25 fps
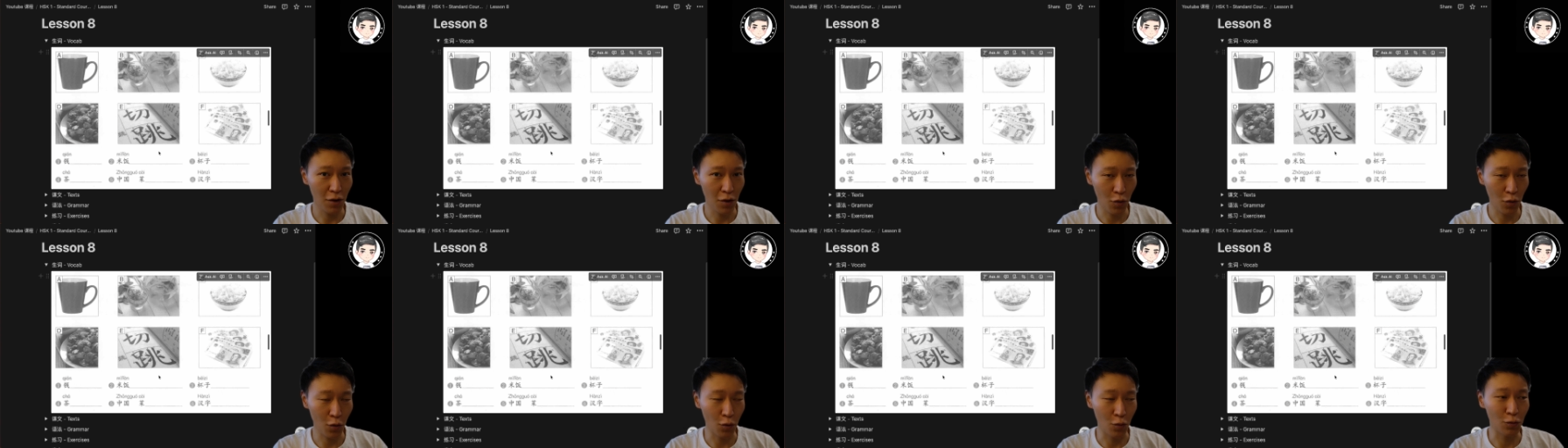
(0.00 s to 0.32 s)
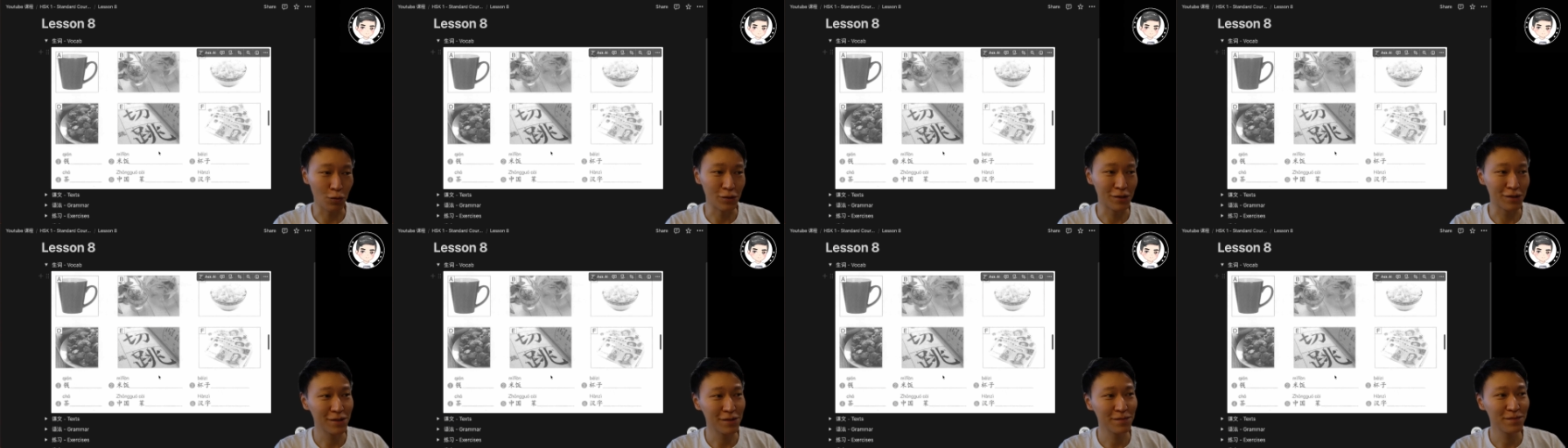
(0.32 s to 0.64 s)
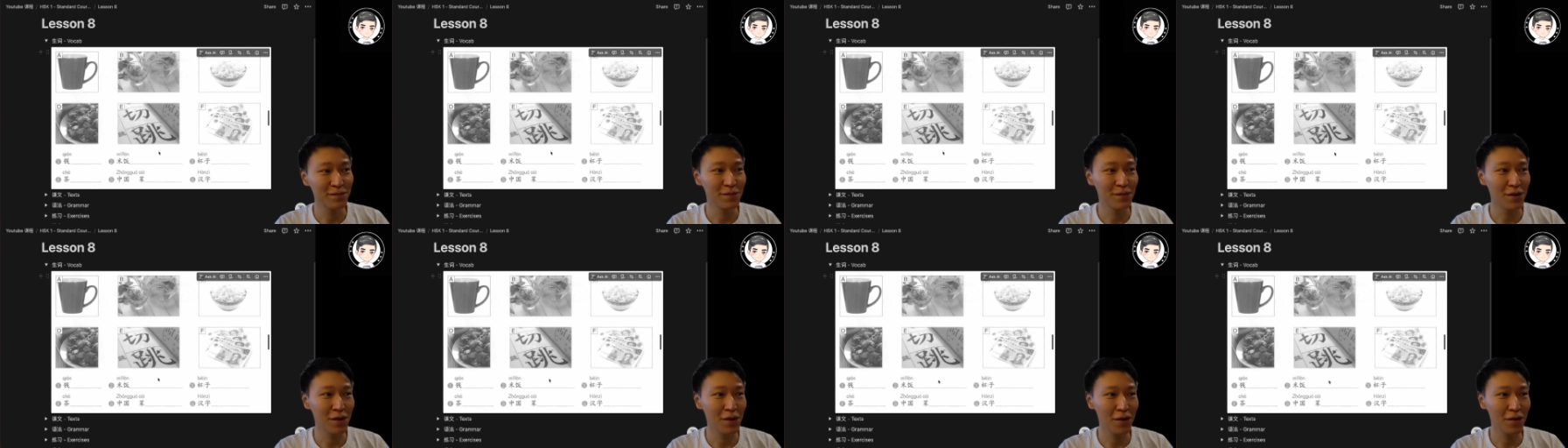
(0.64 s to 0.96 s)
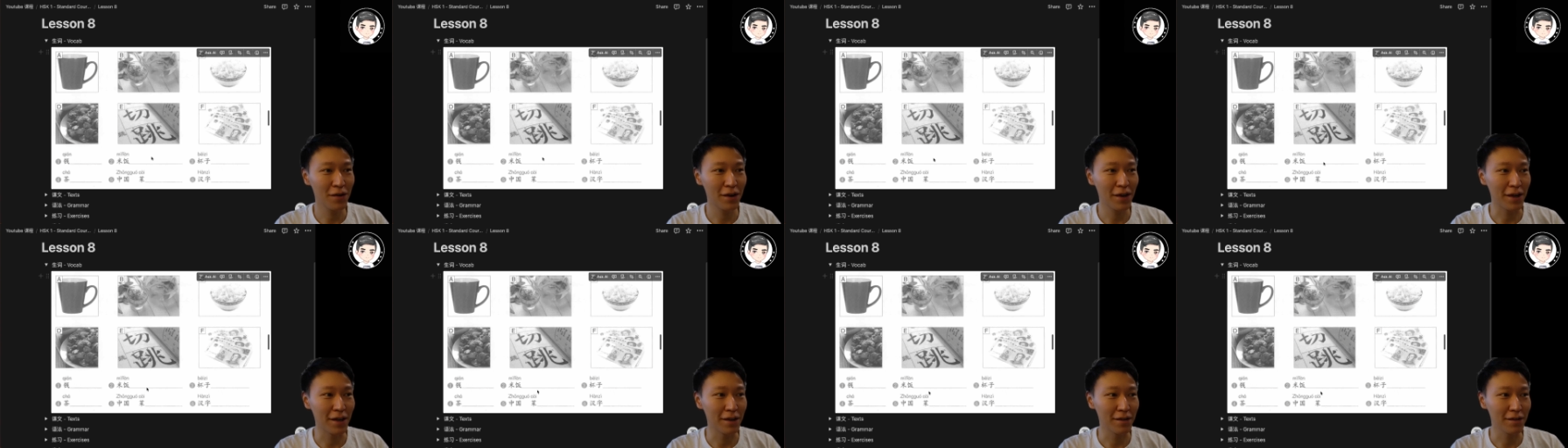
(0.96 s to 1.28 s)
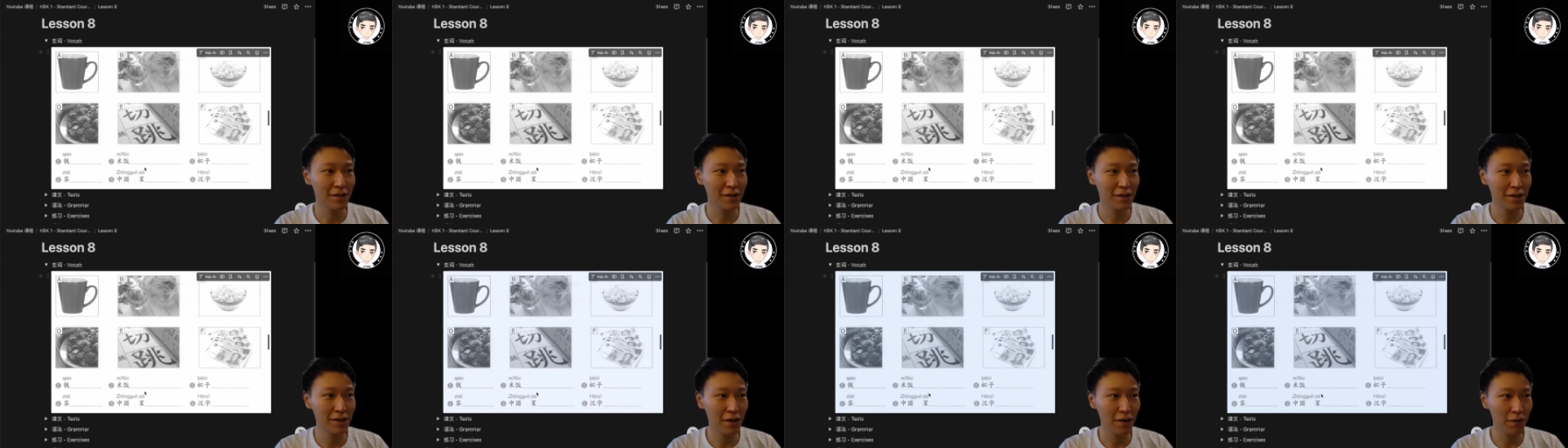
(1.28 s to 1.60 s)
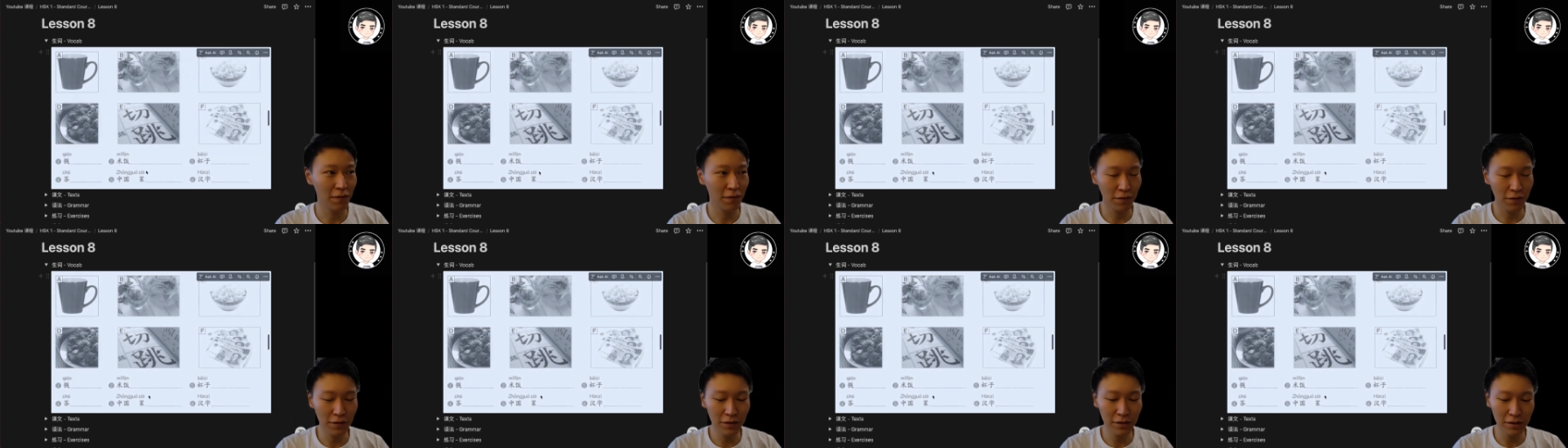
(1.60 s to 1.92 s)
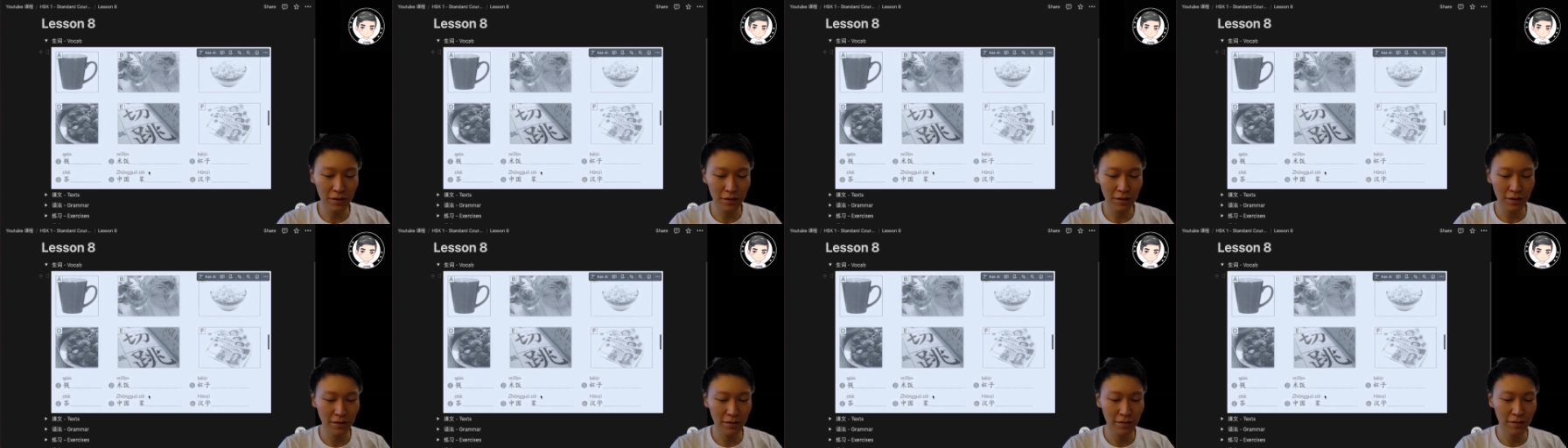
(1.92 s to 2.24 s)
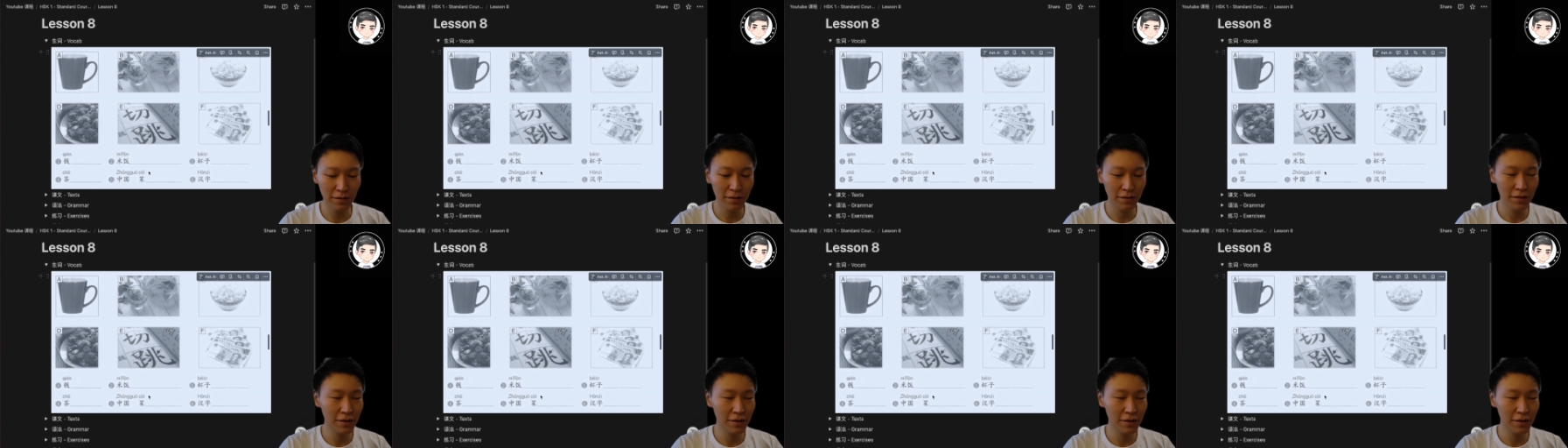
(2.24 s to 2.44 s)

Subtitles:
old. Okay, now first